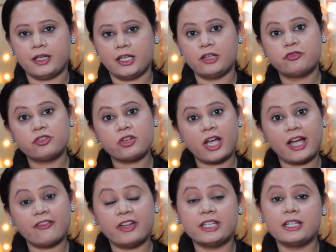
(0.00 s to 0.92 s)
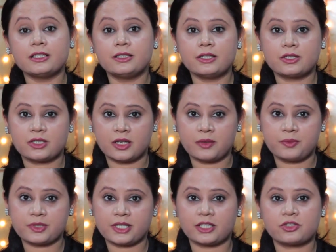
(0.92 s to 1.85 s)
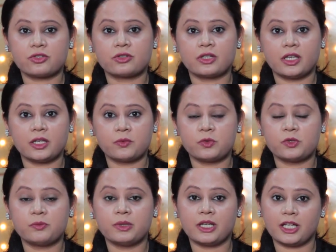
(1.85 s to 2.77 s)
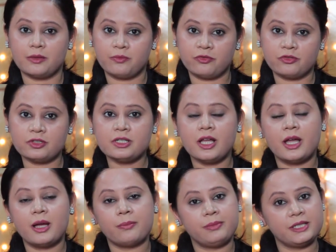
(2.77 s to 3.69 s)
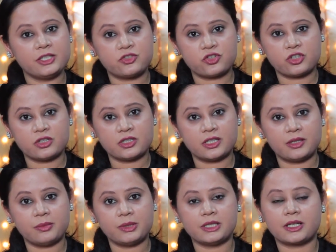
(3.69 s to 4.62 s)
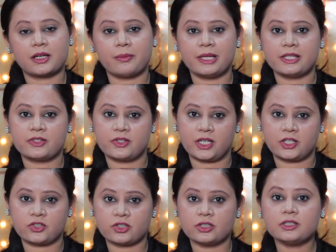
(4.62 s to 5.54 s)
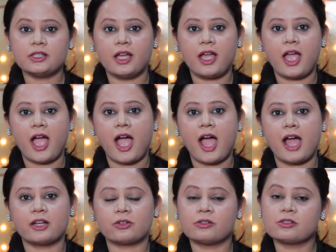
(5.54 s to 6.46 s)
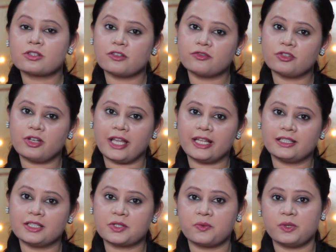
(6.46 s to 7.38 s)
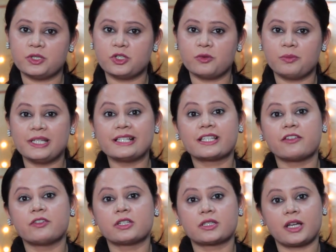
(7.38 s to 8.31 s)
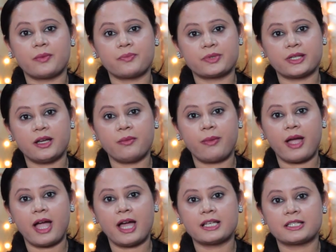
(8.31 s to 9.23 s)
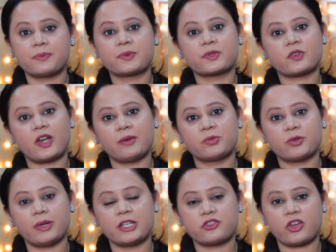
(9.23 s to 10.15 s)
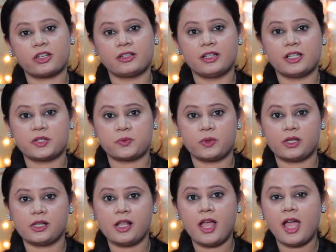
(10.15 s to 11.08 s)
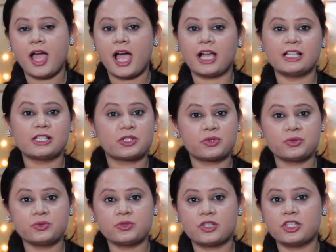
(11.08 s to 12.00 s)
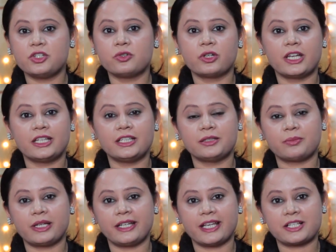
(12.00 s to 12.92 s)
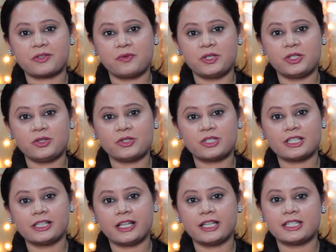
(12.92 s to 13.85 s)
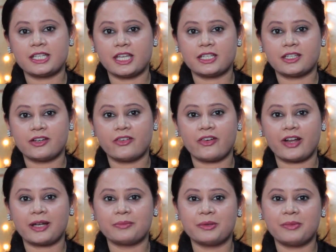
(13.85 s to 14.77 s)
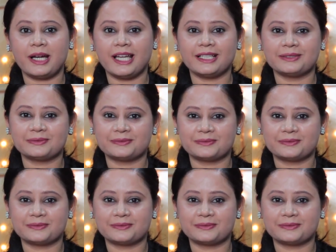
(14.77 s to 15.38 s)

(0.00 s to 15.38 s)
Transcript: If you have any other tips that you think would be helpful, please share them in the comment section. And also, if you like this video, please give it a thumbs up and subscribe to my channel as well. I'll soon see you again in my next video. Till then, take care and bye bye.